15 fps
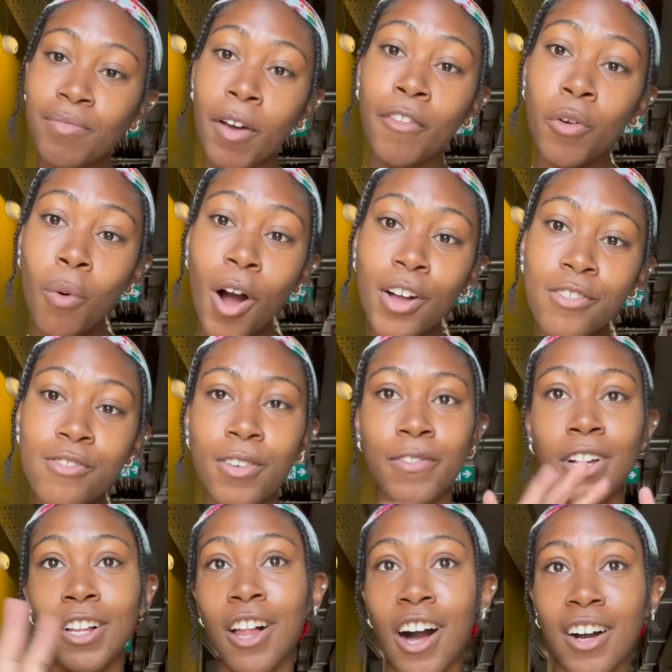watch, of the
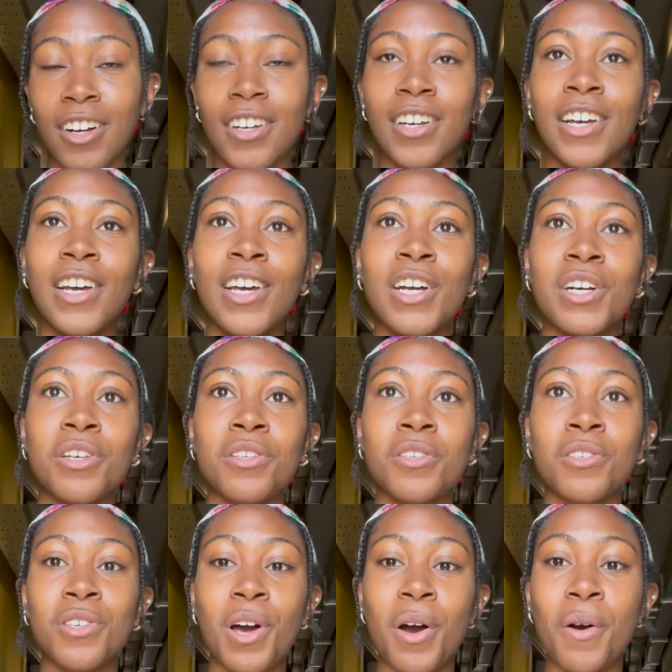clock.
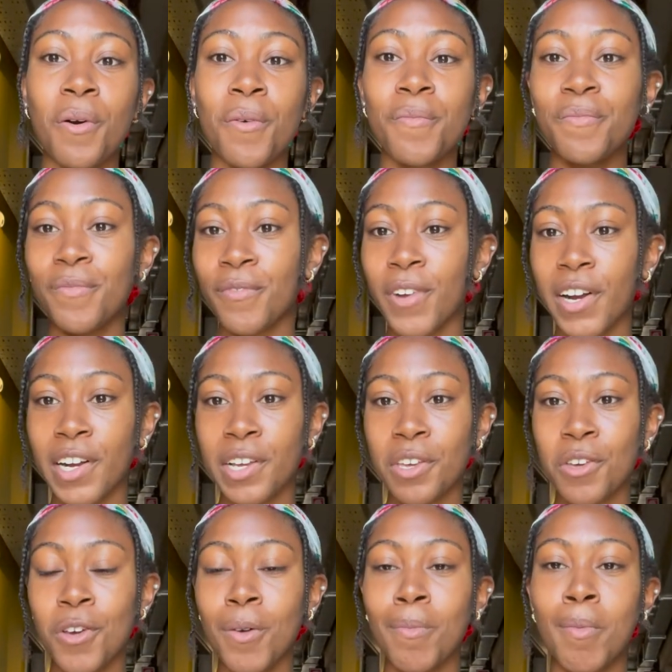So very
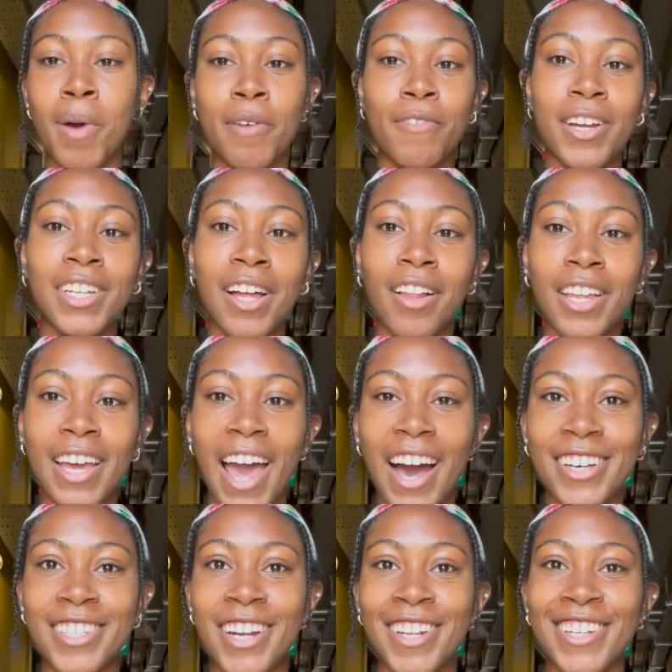cute. But my friend Lily
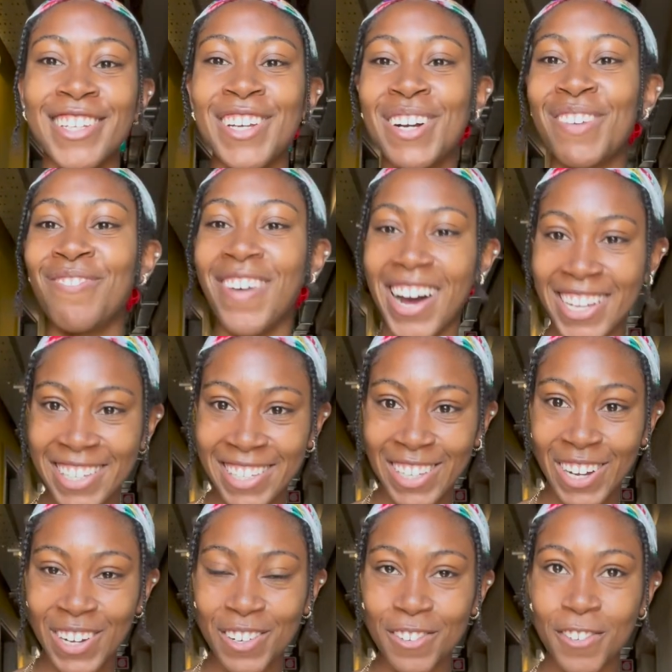accidentally took my
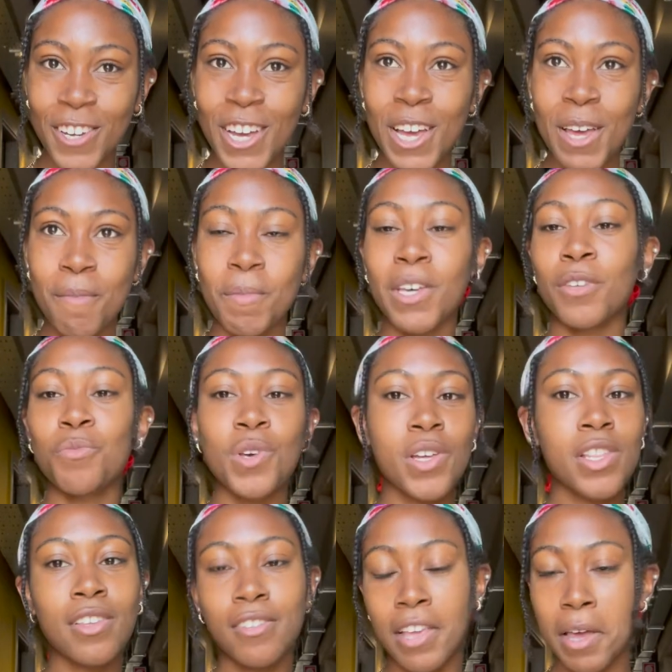stuff because we had
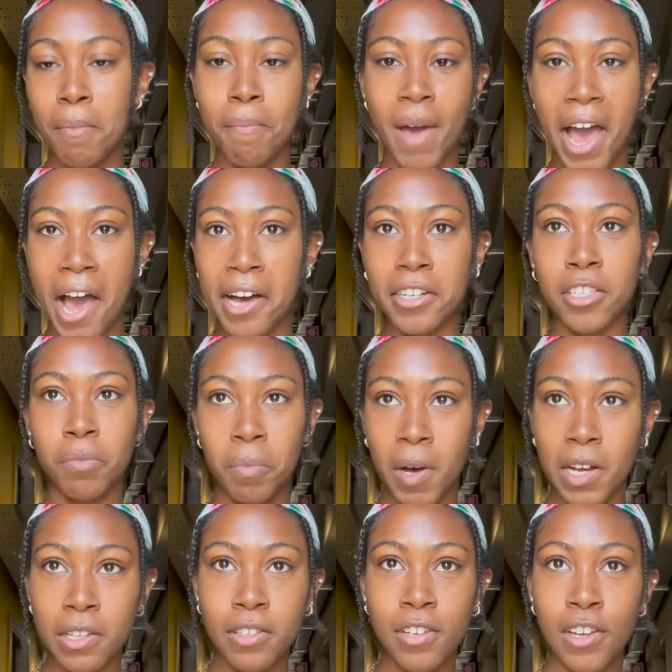the same bags,
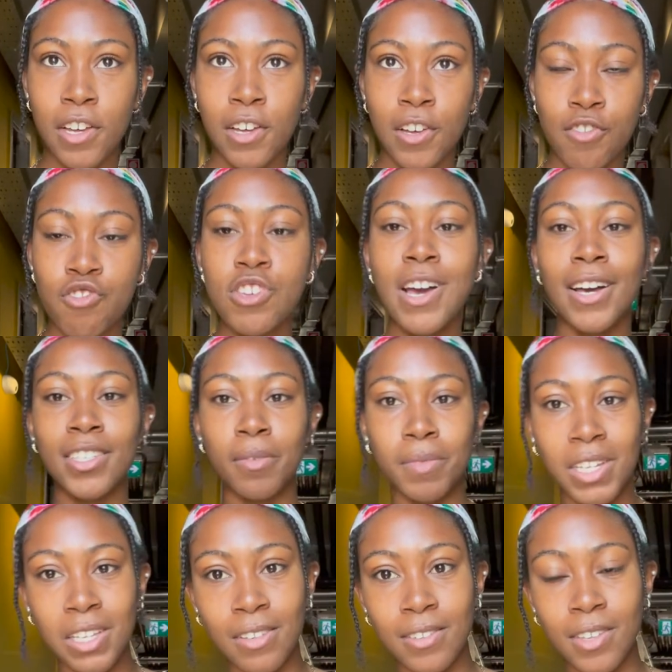but she got
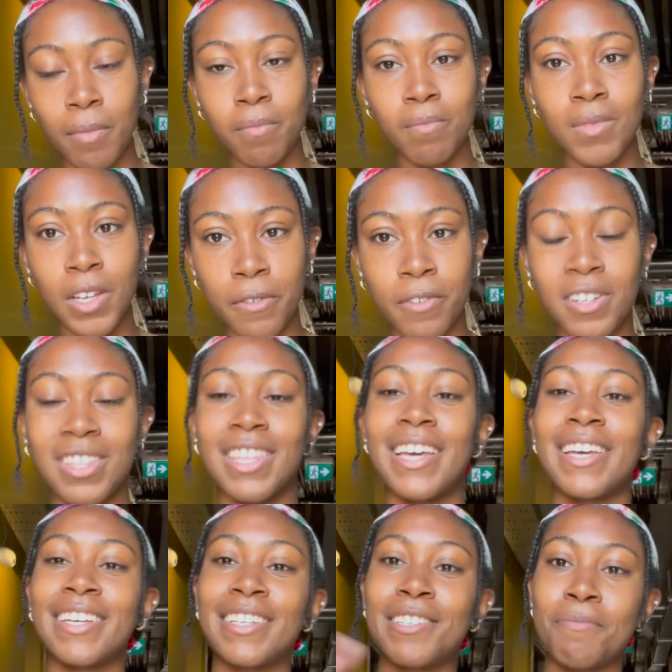something, some different
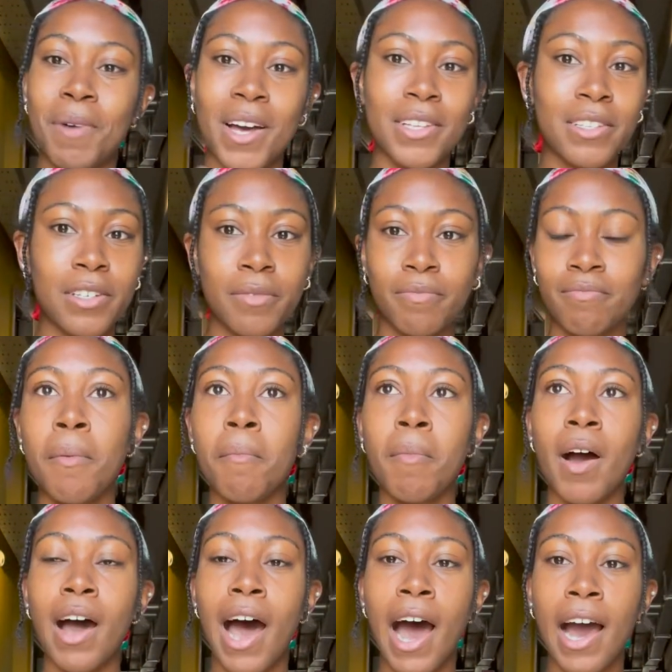things, but
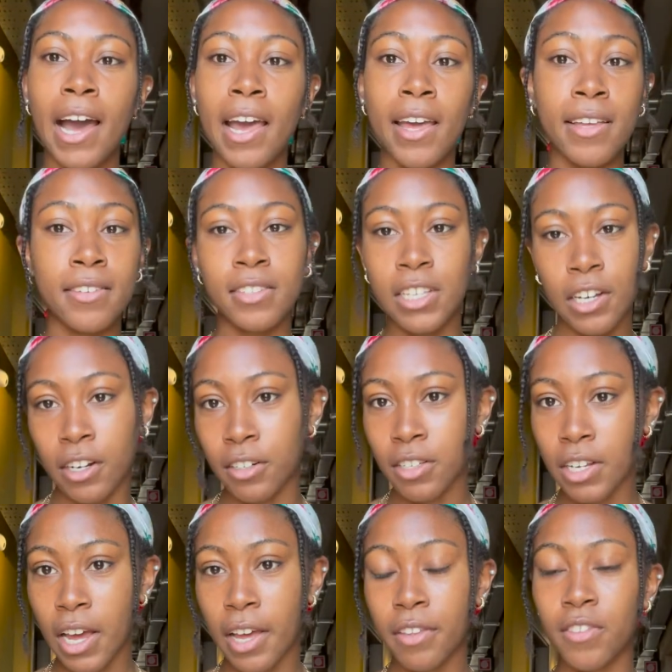I see her
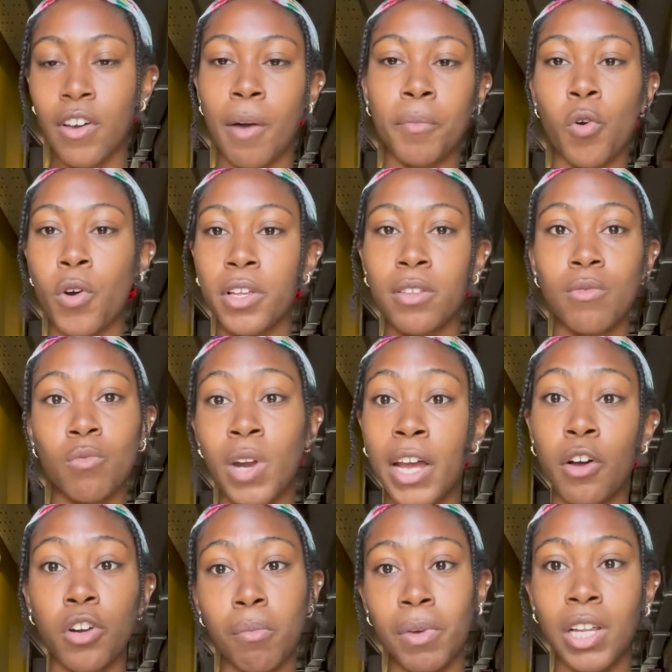today, so I'm going, when I
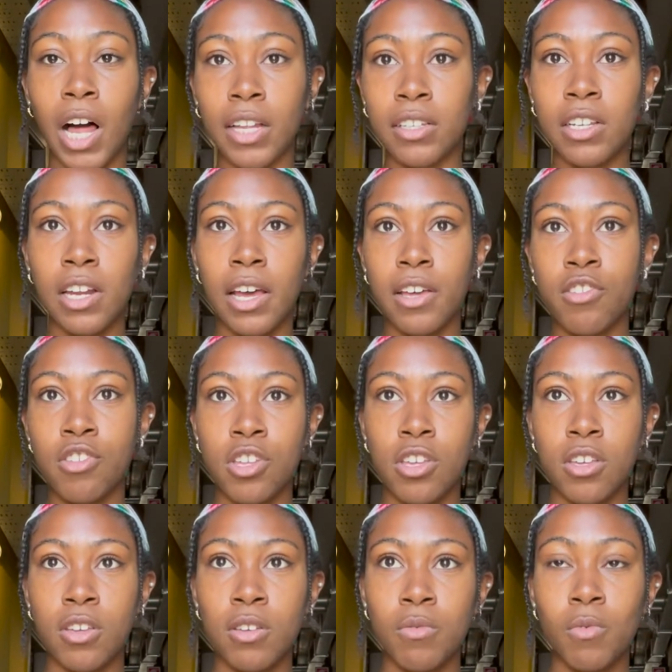go to Milan today,
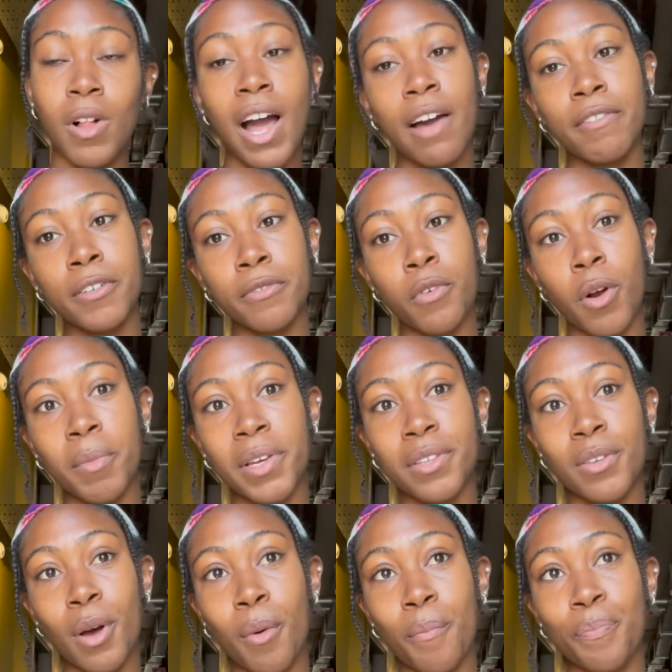she will have it for me,
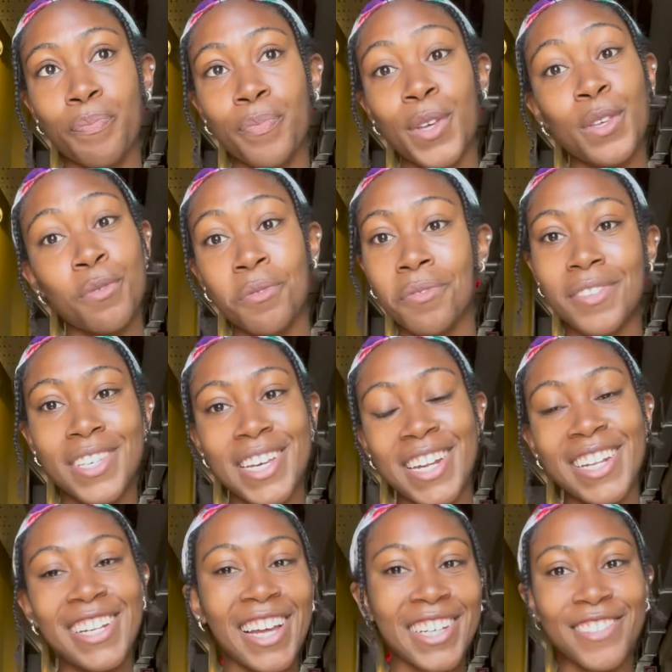so you can see it in
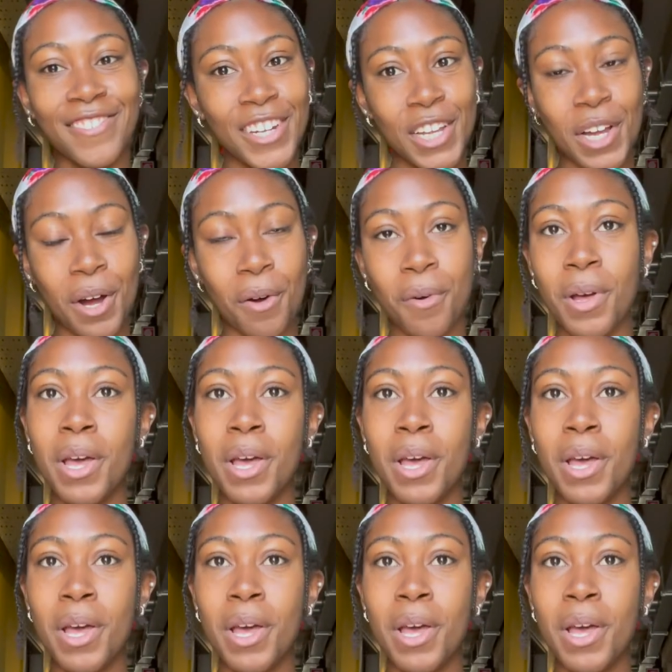the next video.